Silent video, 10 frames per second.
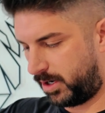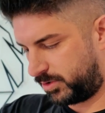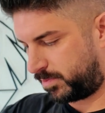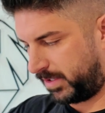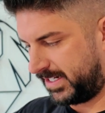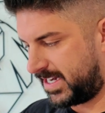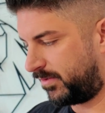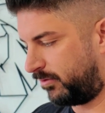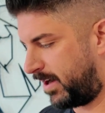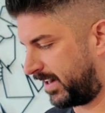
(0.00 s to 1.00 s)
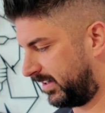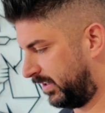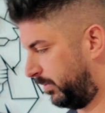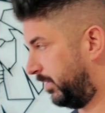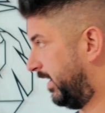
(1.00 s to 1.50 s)
I'll just play down the rack a
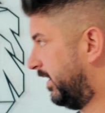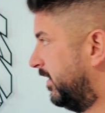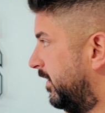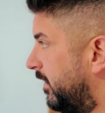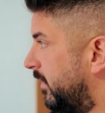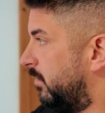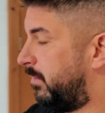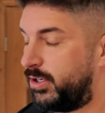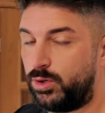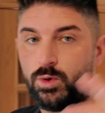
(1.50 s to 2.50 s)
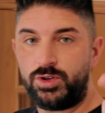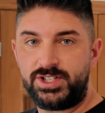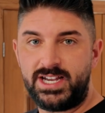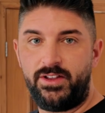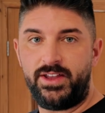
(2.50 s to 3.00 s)
little bit. Might do
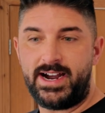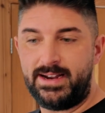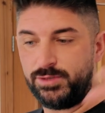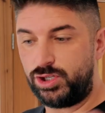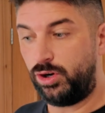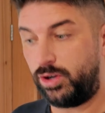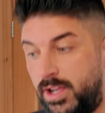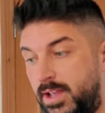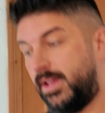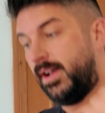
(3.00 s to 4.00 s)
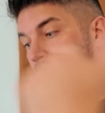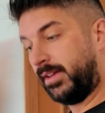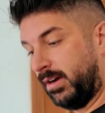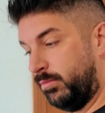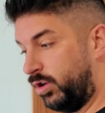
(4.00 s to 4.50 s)
1 set on the IM tug, and
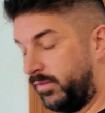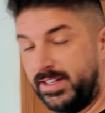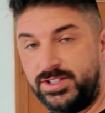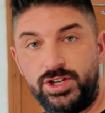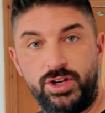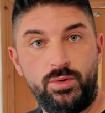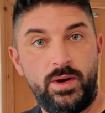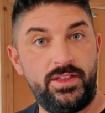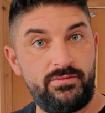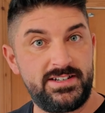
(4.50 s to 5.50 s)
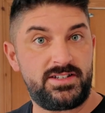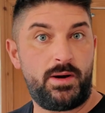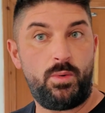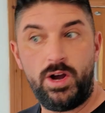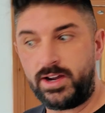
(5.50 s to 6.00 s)
then I'm going to move into the rest
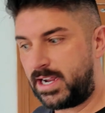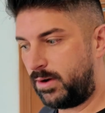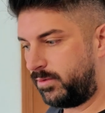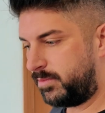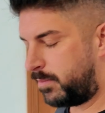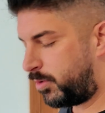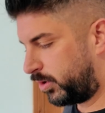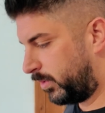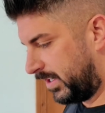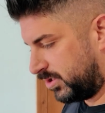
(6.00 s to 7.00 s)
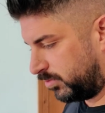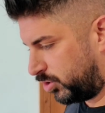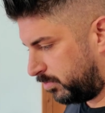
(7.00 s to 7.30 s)
of my workout with my body weight and some